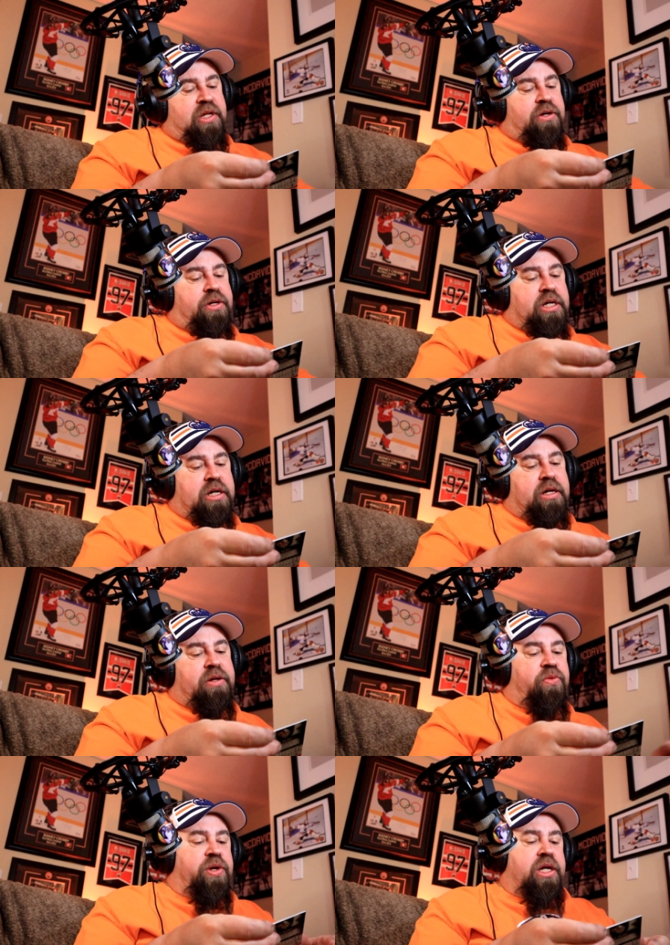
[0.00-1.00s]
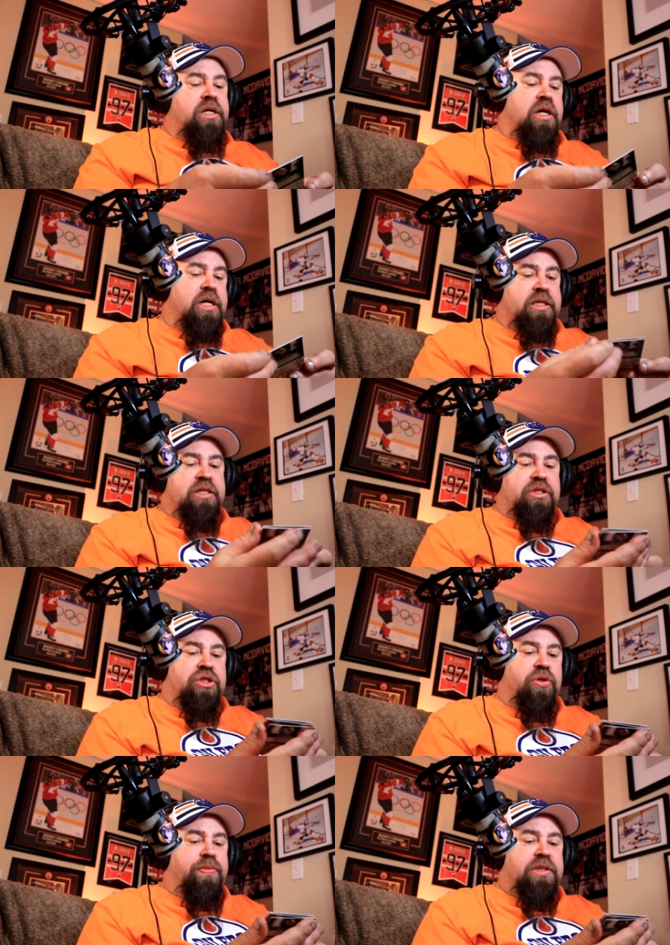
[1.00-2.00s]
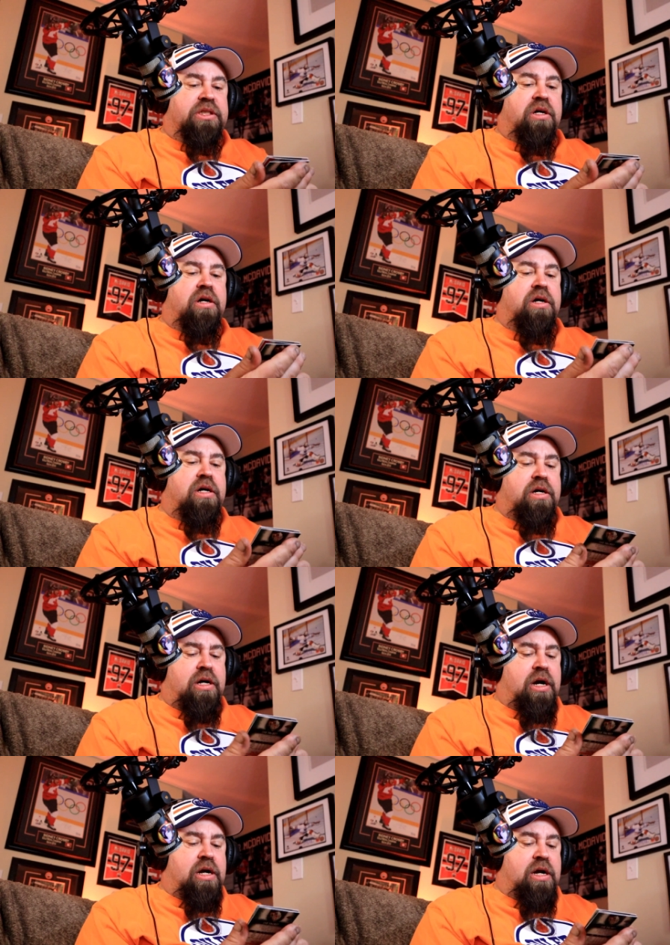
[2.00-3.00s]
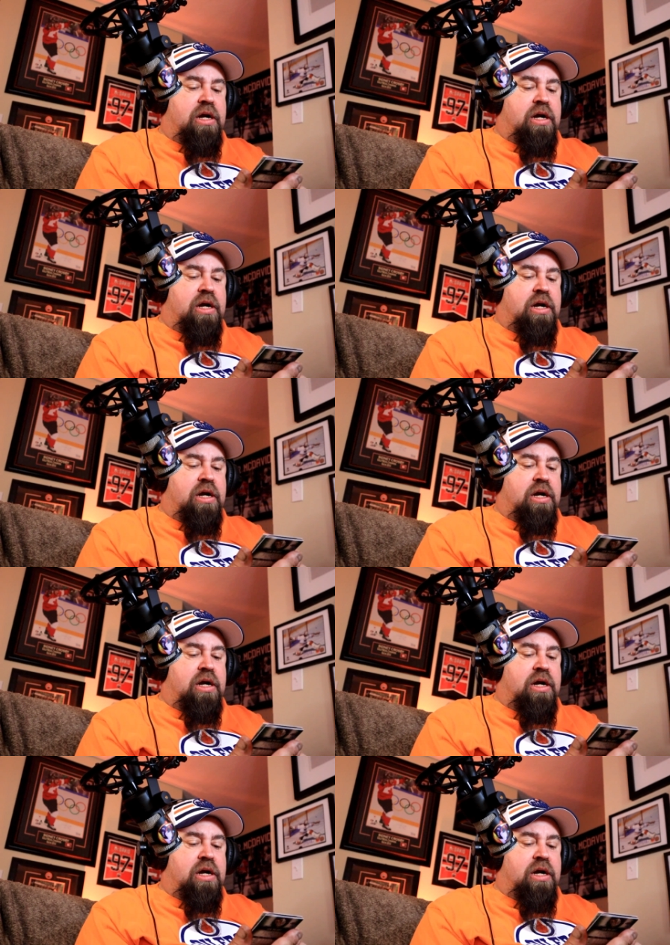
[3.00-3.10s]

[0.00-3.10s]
Okay, we got superstar